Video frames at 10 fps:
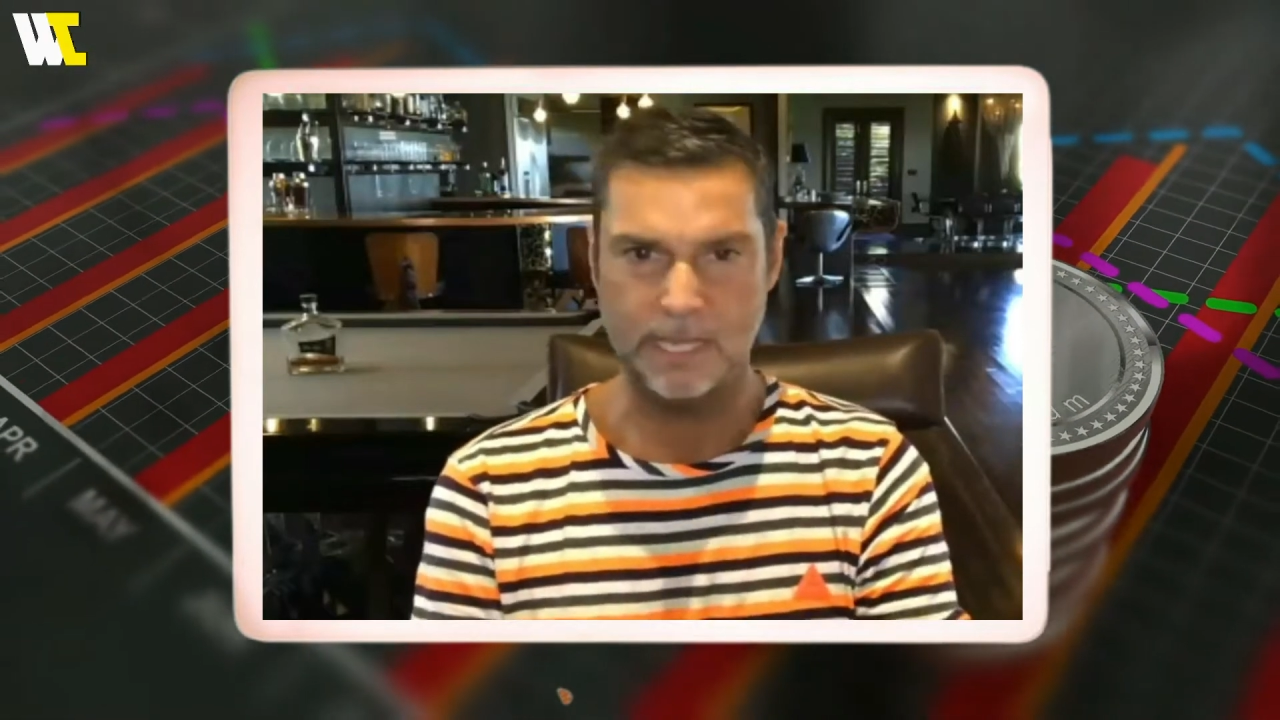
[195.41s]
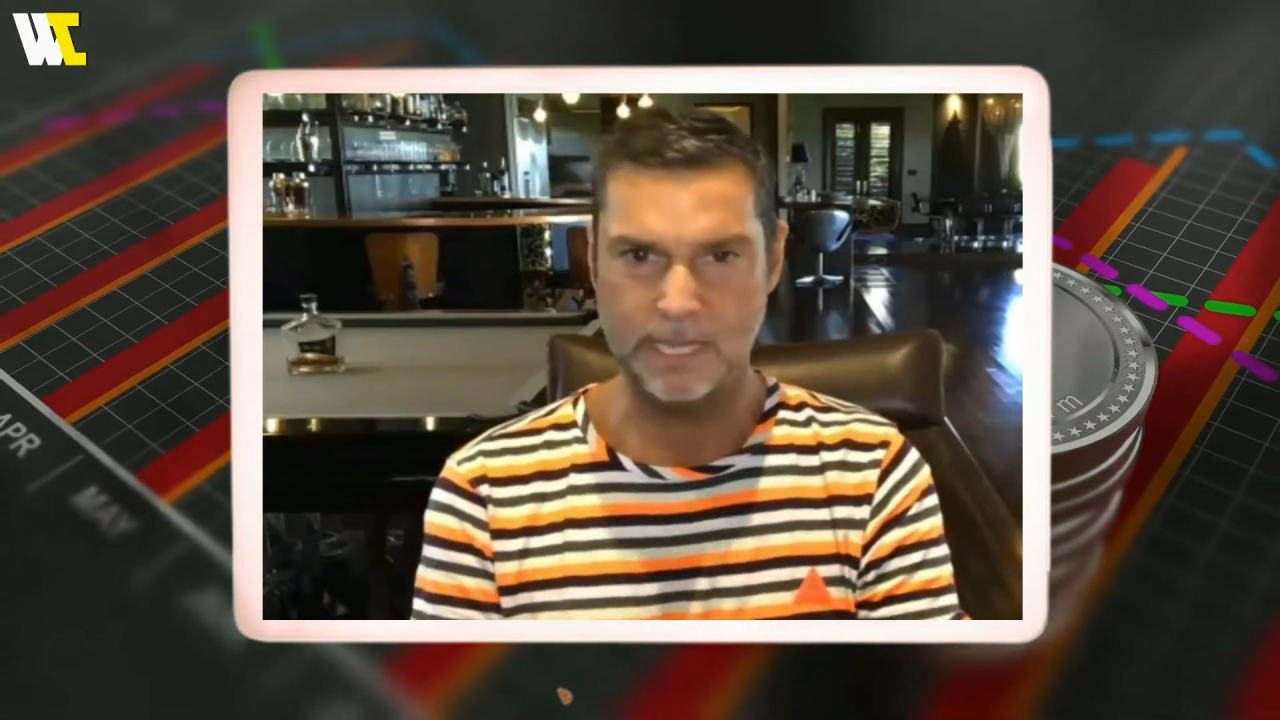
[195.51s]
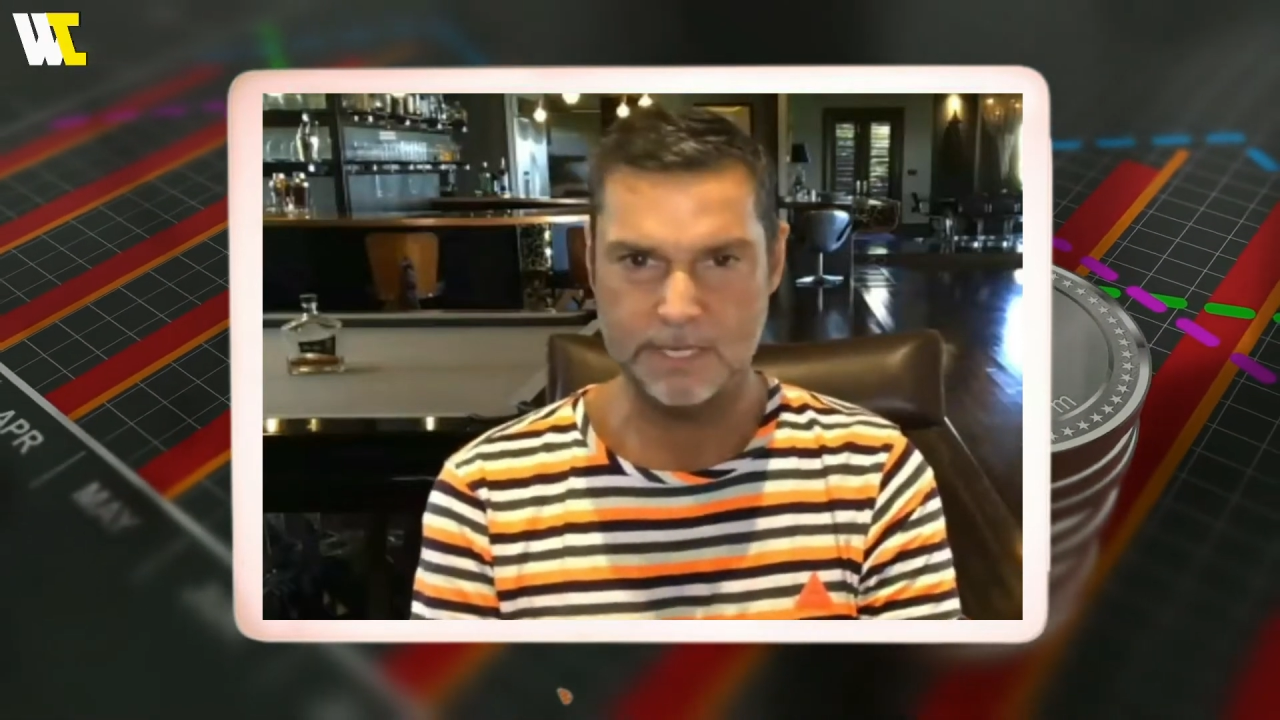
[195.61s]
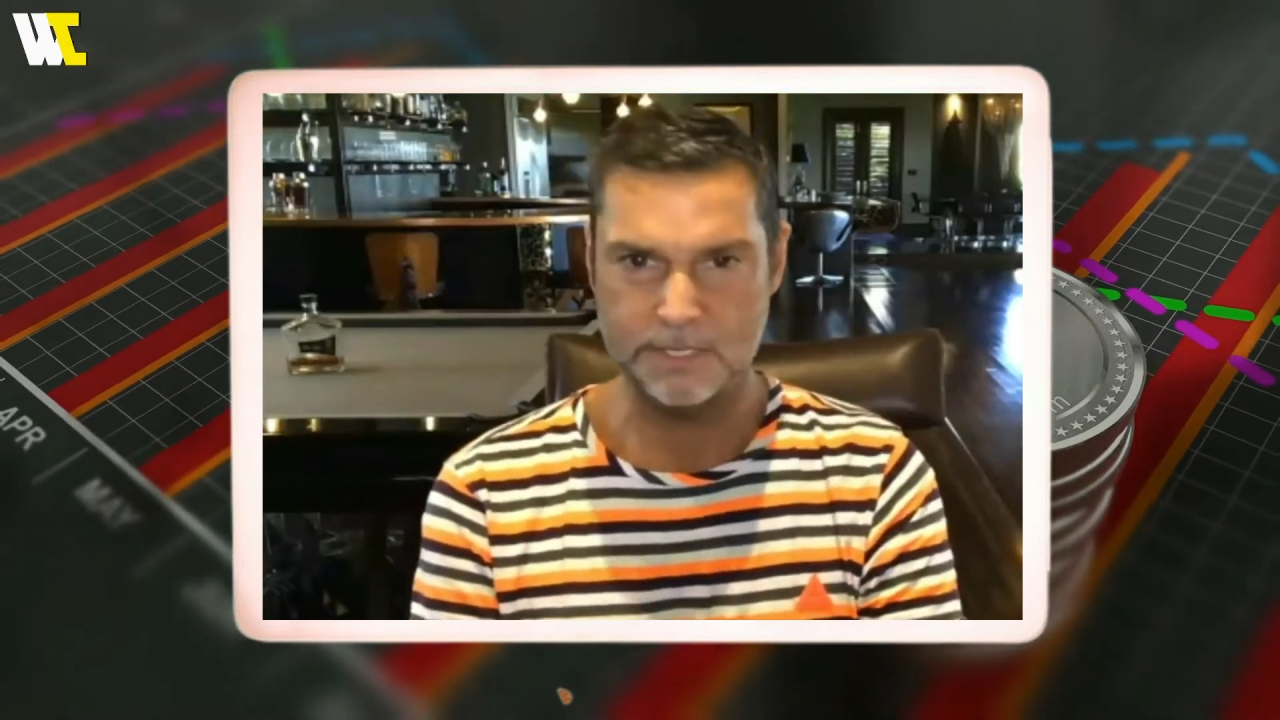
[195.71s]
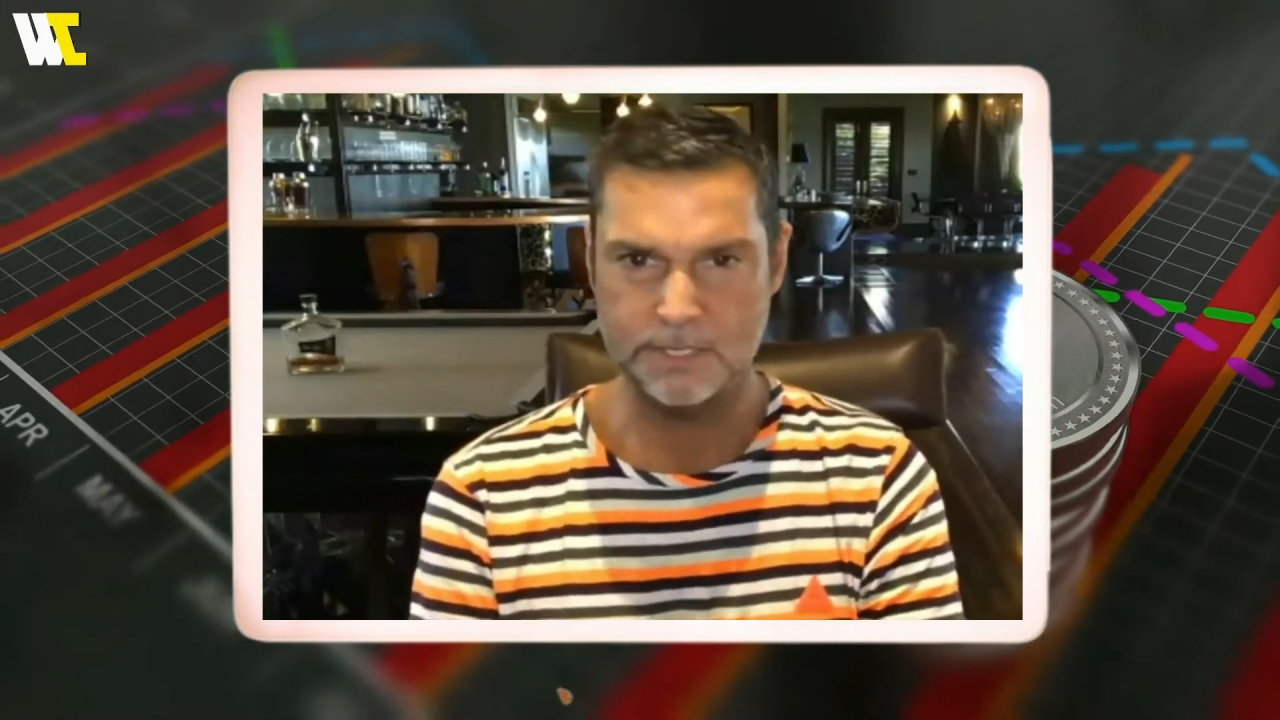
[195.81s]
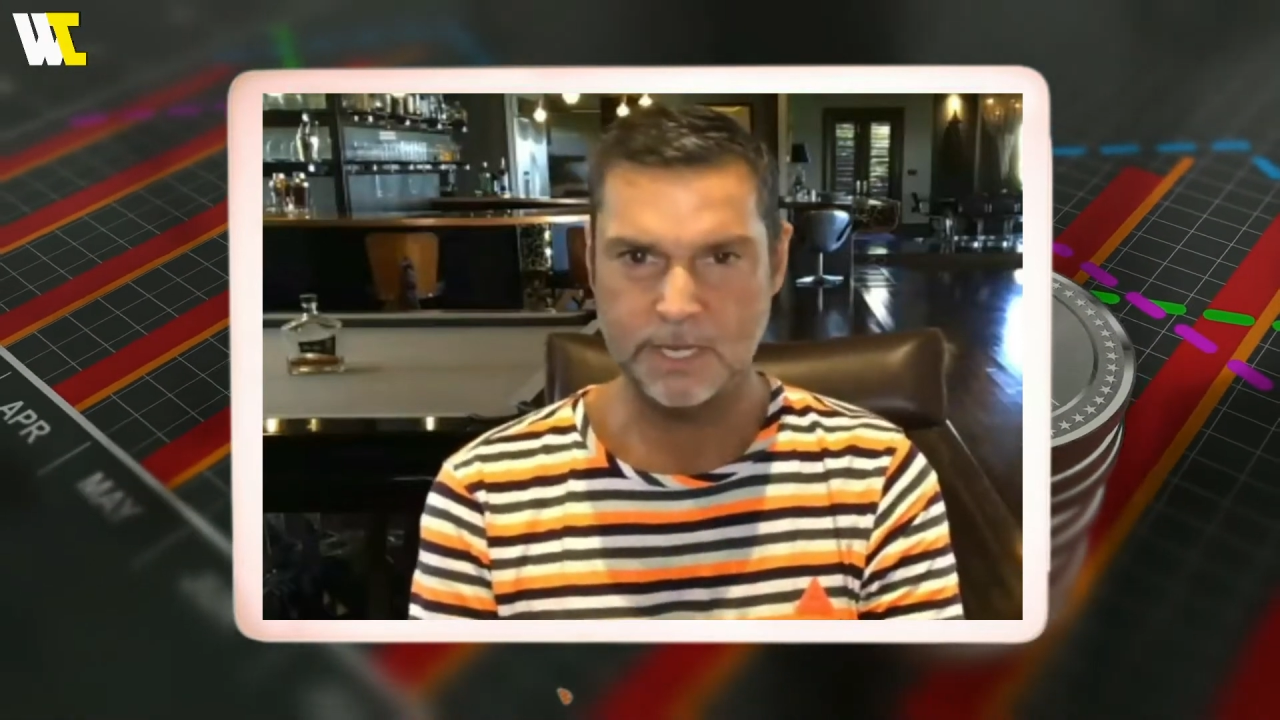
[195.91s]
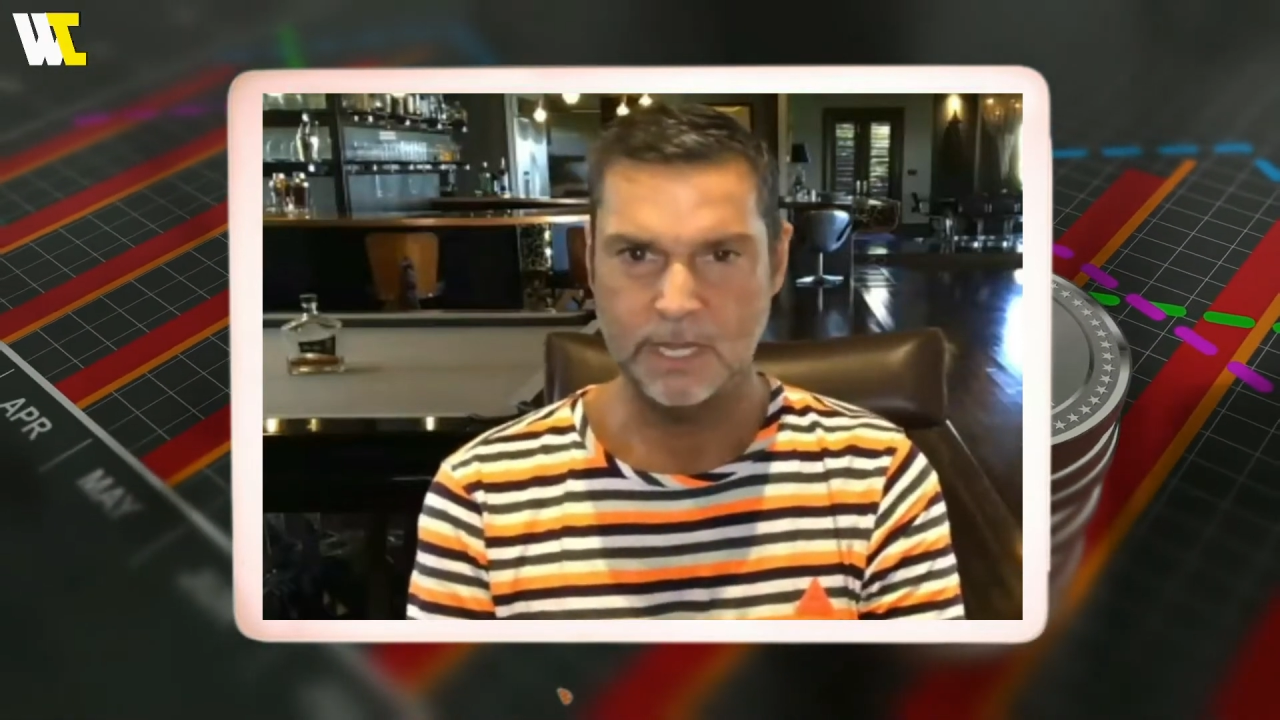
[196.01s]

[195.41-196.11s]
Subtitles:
is